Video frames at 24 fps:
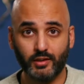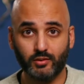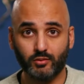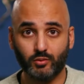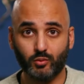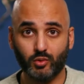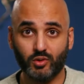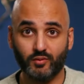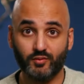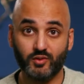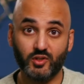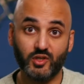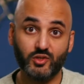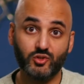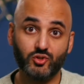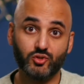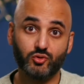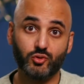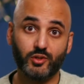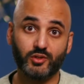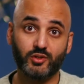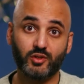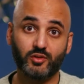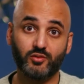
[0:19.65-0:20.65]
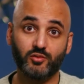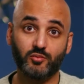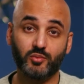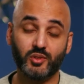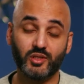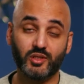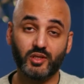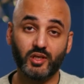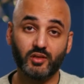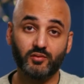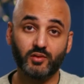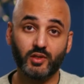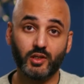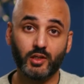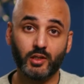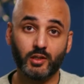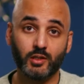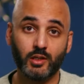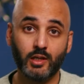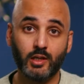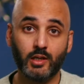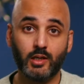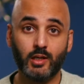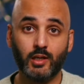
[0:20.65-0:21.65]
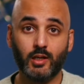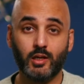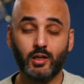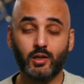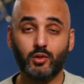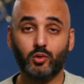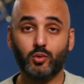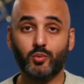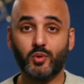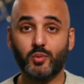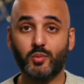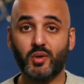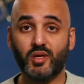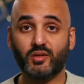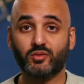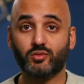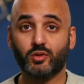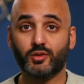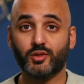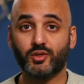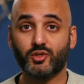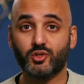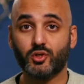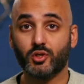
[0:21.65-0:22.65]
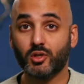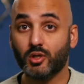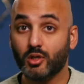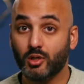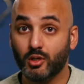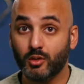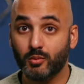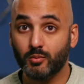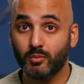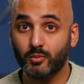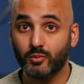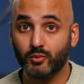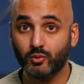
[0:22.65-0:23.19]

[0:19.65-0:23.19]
So whatever the interest rate that you've been giving will be based on the term.